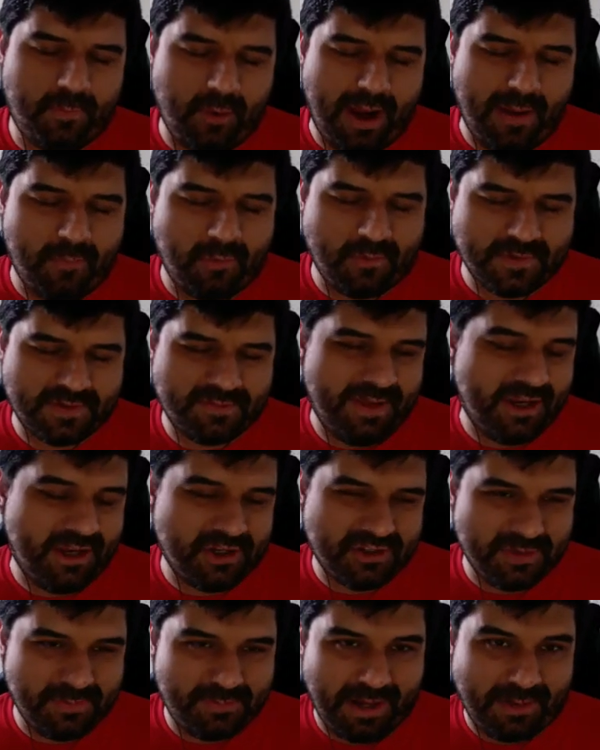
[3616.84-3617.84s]
brambles
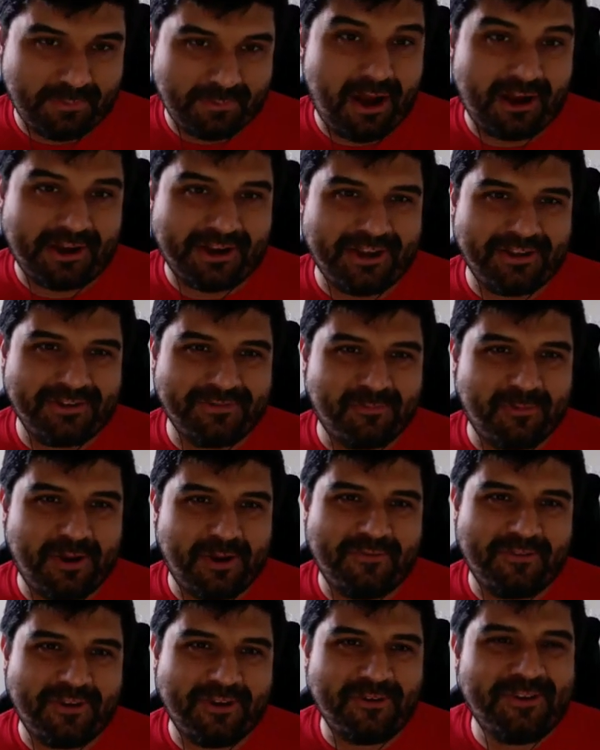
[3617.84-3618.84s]
manage to pickpocket one
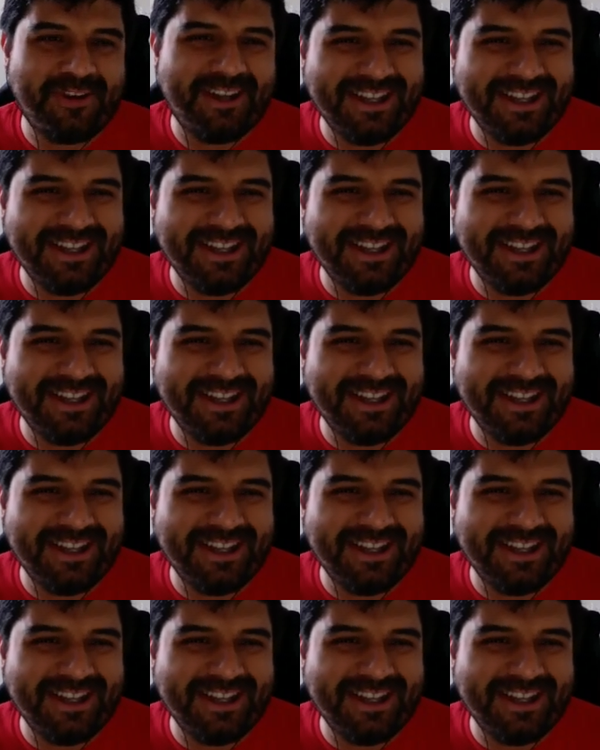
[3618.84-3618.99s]
of you,